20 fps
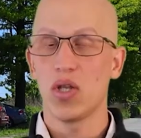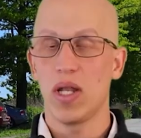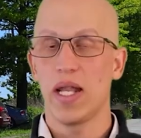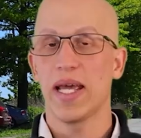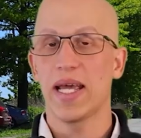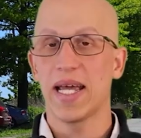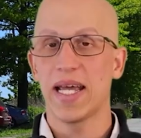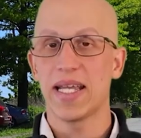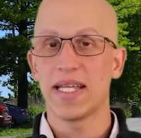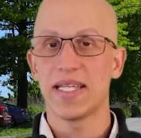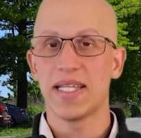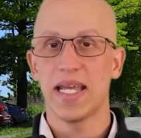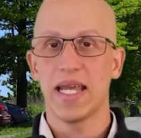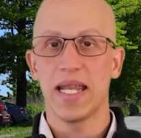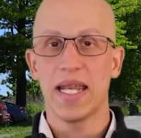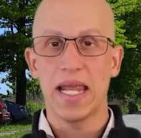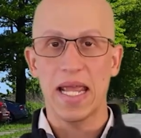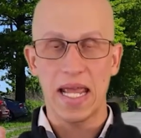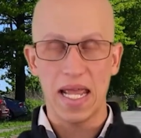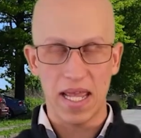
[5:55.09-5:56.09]
So like I
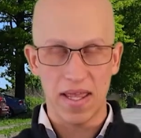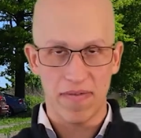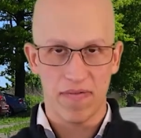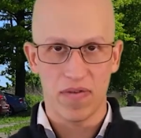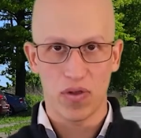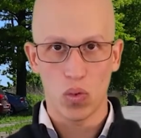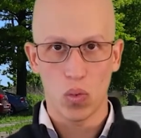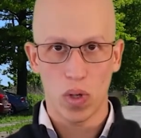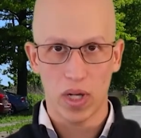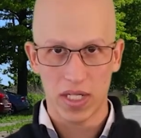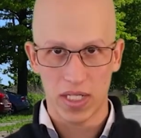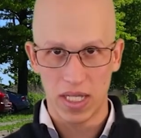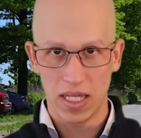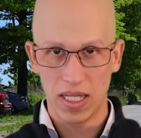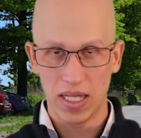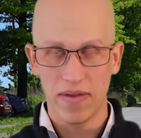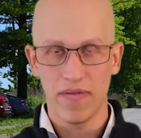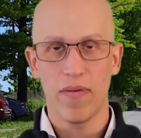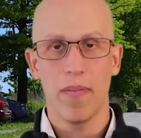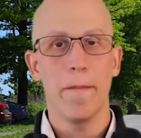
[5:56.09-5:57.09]
said, if you want to
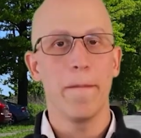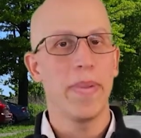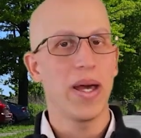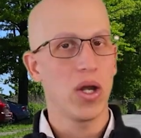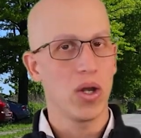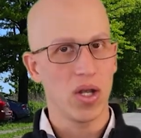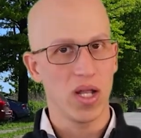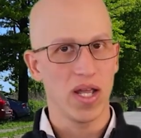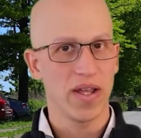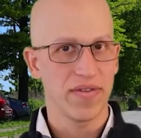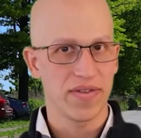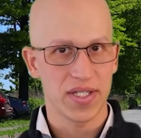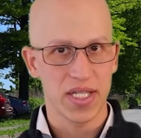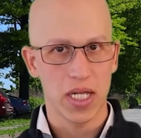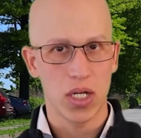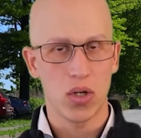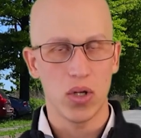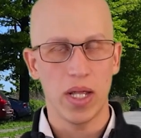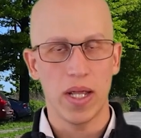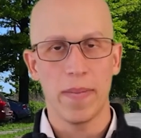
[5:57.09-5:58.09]
live a better
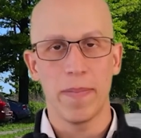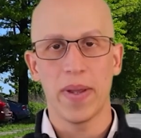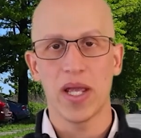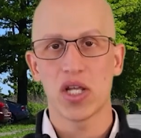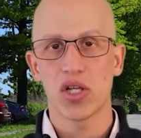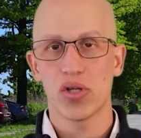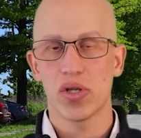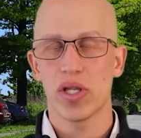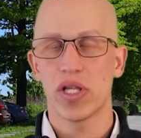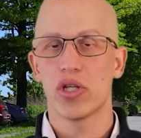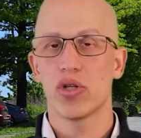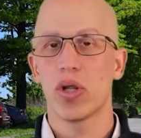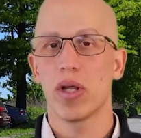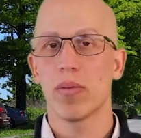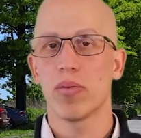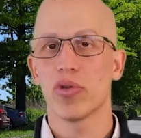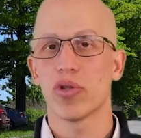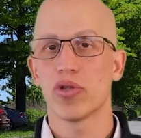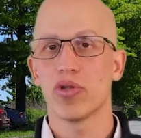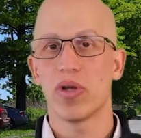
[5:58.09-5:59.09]
lifestyle and make sure that you're
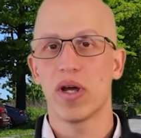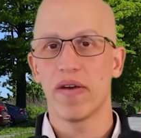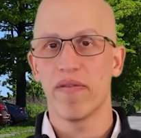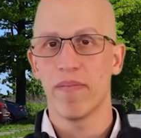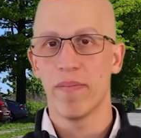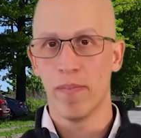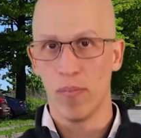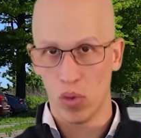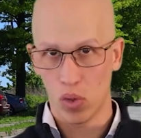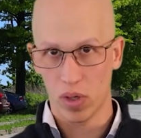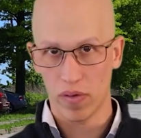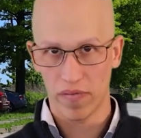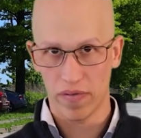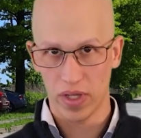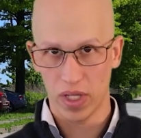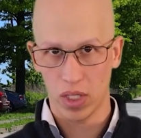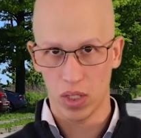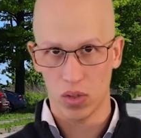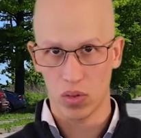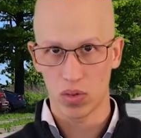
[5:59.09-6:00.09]
able to drive more
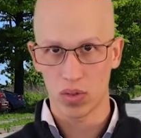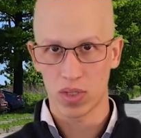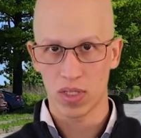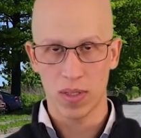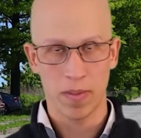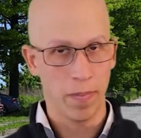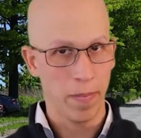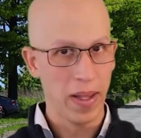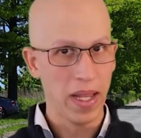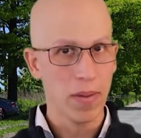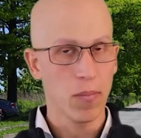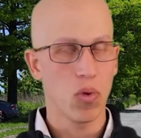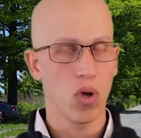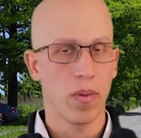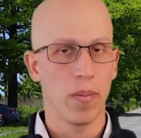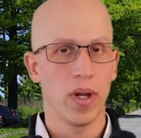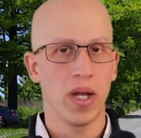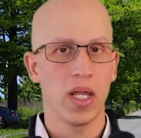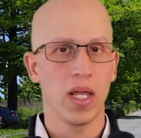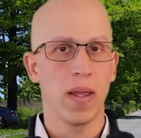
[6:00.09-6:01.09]
vehicles and make
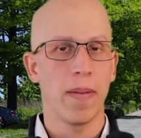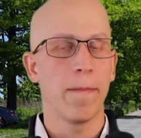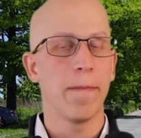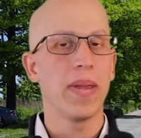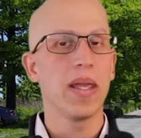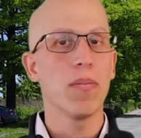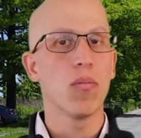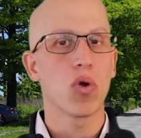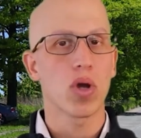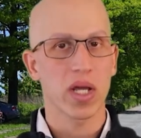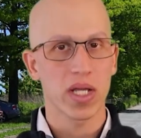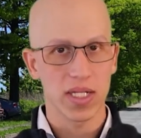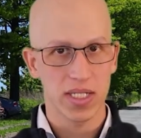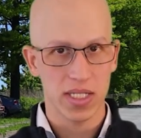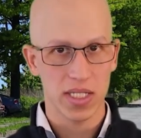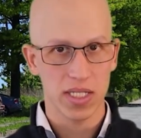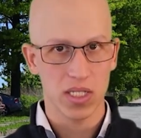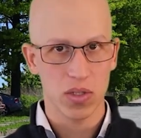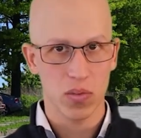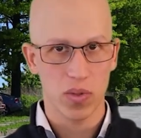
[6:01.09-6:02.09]
more money and be more
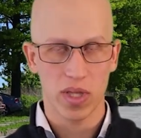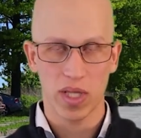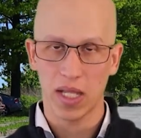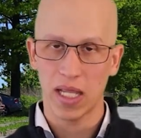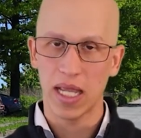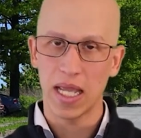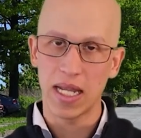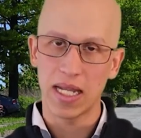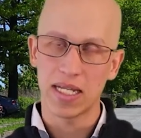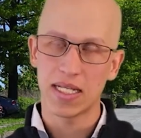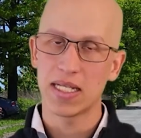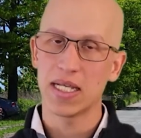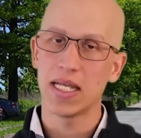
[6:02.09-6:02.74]
consistent with it, getting a